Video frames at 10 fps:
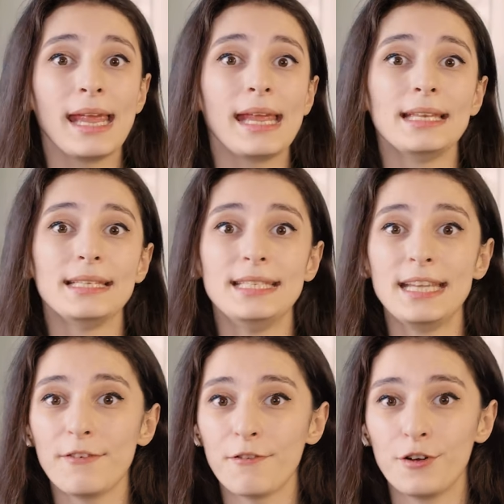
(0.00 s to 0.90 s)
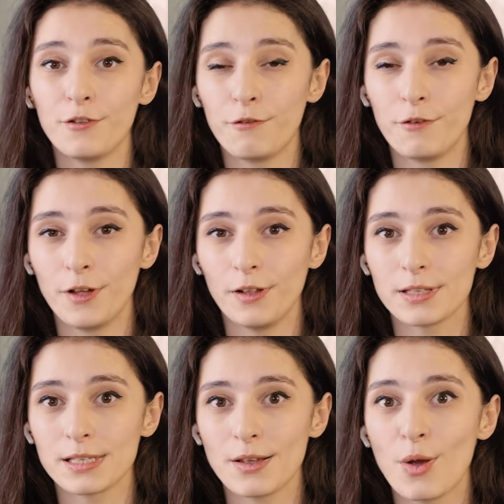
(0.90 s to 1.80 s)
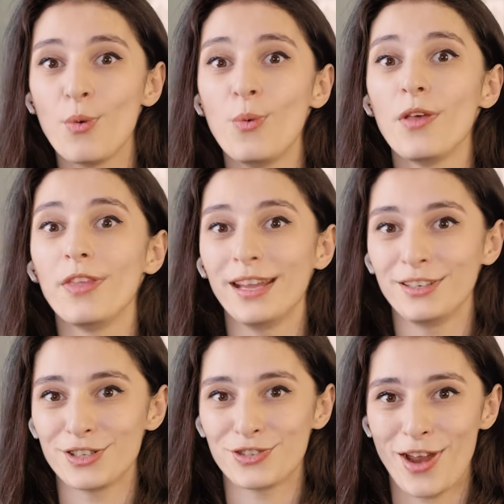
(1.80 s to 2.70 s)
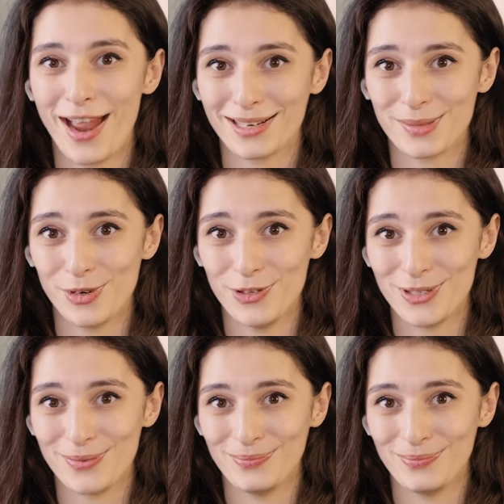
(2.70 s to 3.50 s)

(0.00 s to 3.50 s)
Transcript: in different fields with industry experts.